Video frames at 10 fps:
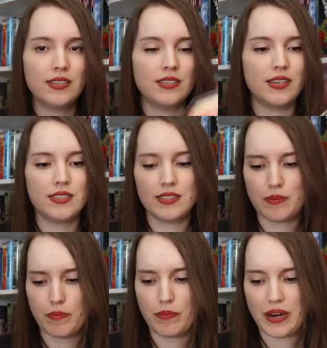This is
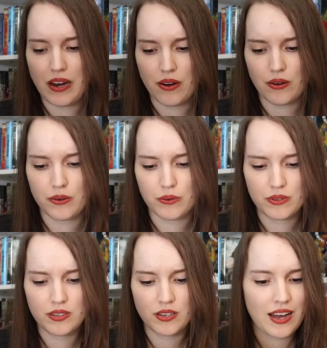
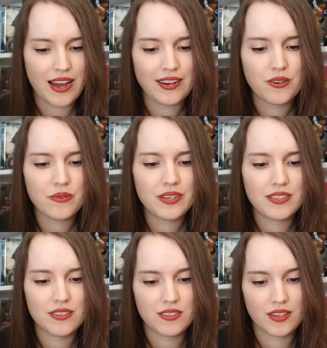about, I don't
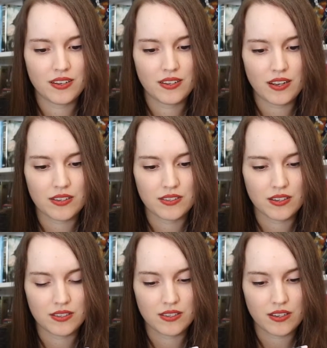understand as
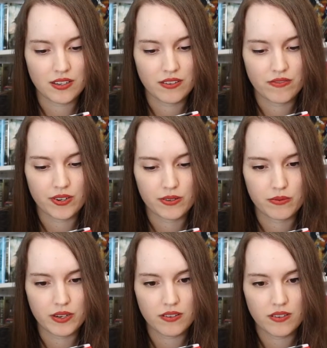exactly very
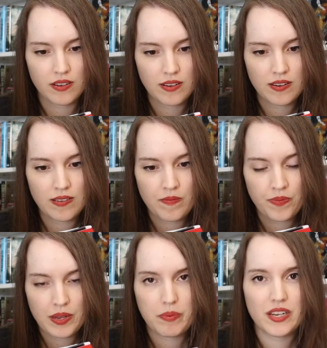well,
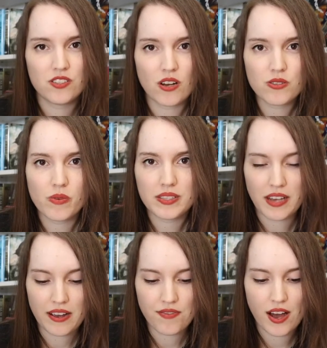but it's also a
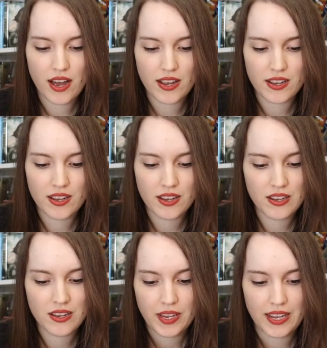sci-fi,
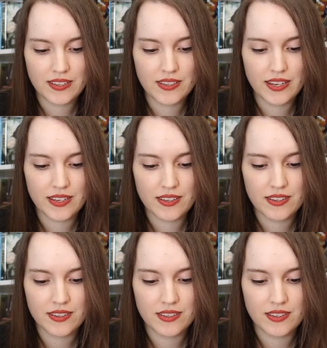and like
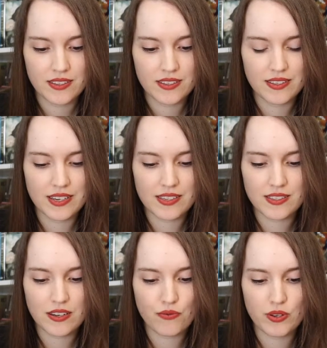there's
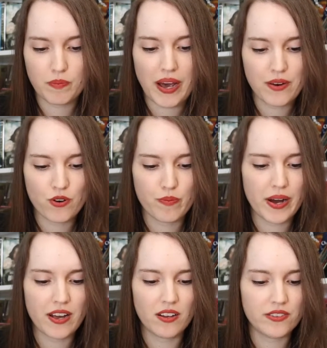stuff with
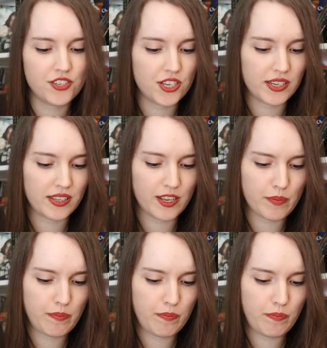microbiology, and I think
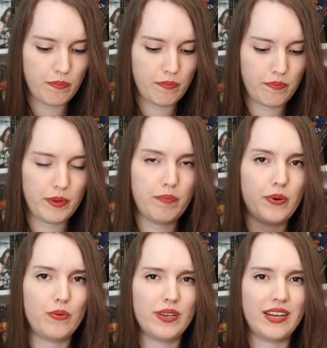
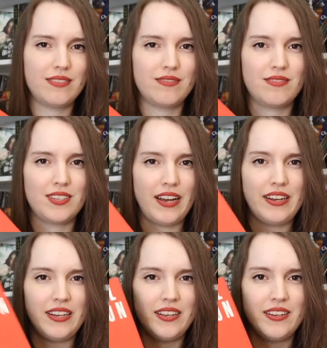people get
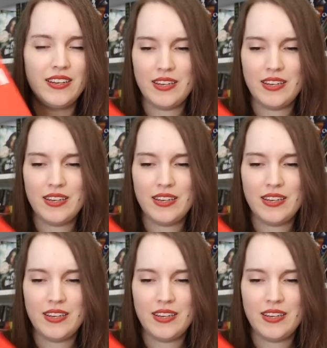tiny